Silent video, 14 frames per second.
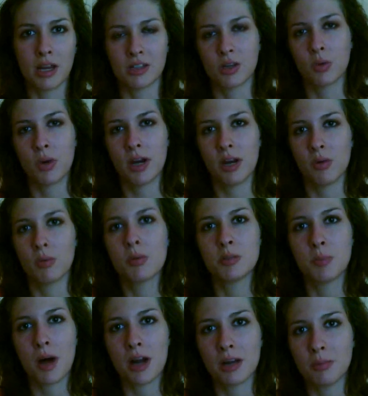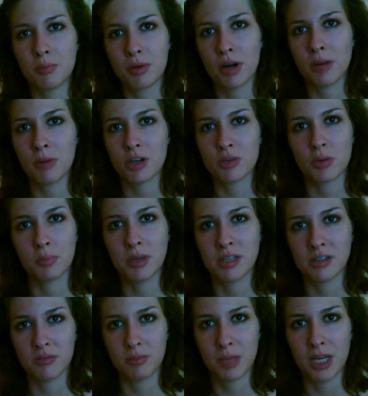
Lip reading: it's equating a woman's body pretty much with a piece of